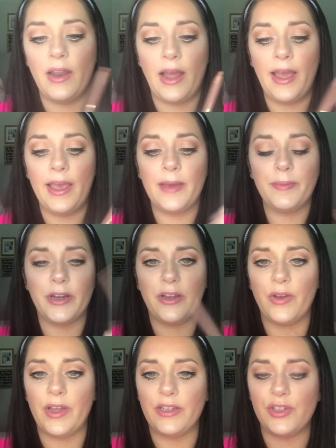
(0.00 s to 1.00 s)
I am going to
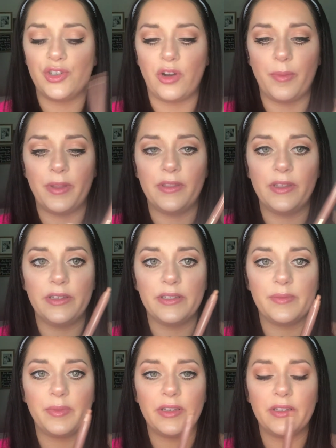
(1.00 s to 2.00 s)
go ahead and sharpen
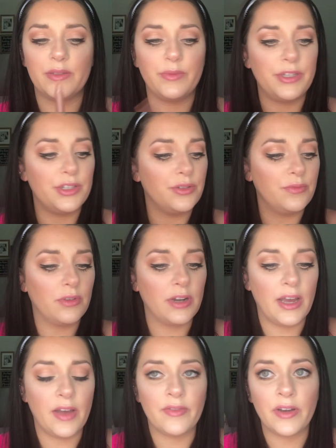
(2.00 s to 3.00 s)
this because we do want
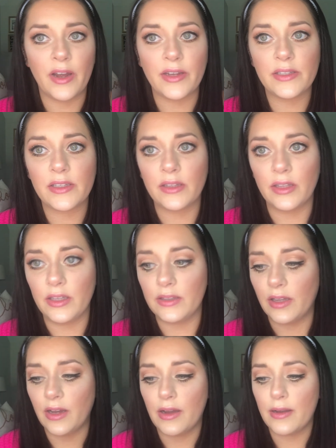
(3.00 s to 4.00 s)
to have a nice clean
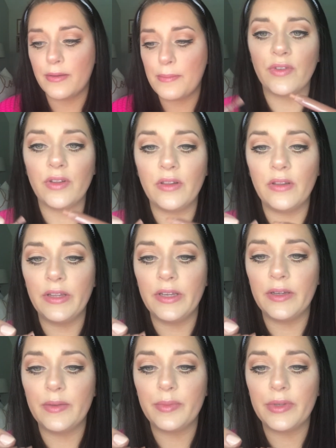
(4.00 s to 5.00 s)
line for the
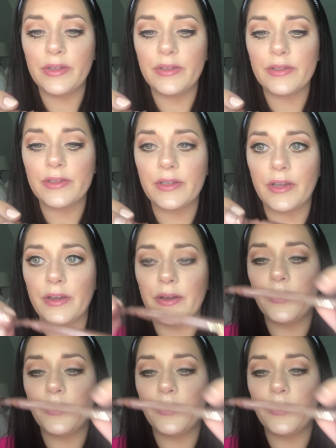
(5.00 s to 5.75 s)
lip. So, all